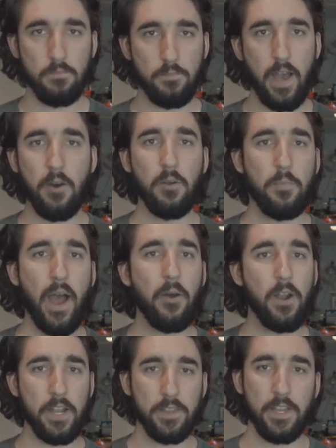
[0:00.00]

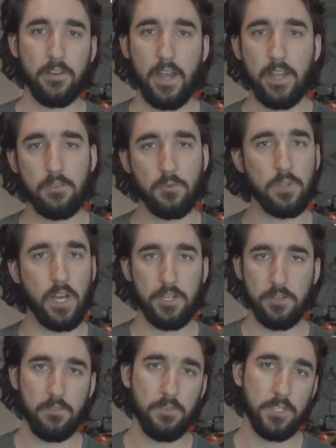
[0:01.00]
power anything, right? Cool down
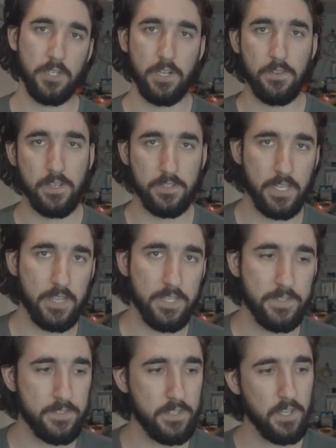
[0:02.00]
your refrigerator, things like
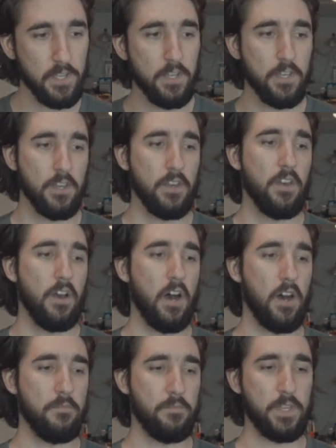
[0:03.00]
this.
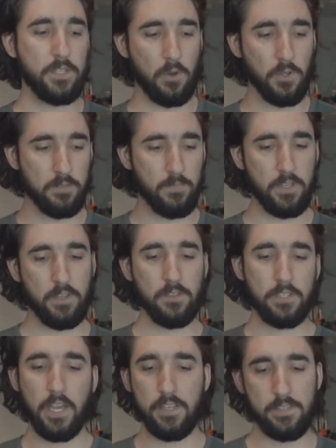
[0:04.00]
These ultimate
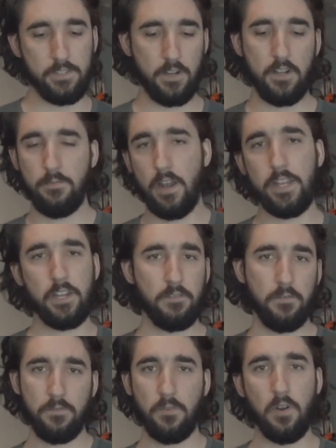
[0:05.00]
use cases are in many
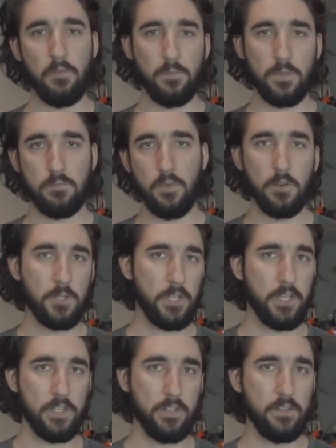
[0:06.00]
different forms:
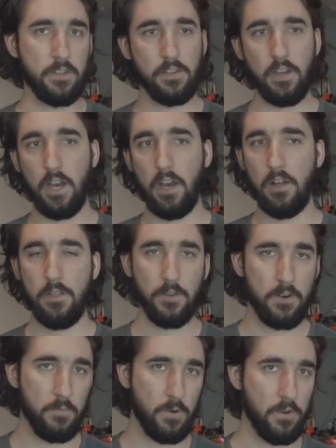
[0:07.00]
motion,
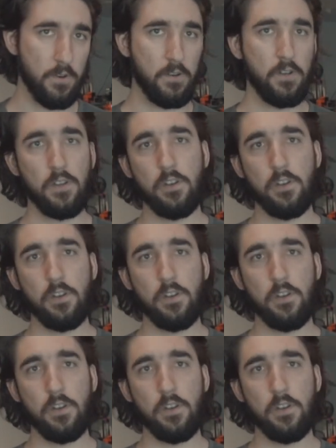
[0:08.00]
thermal,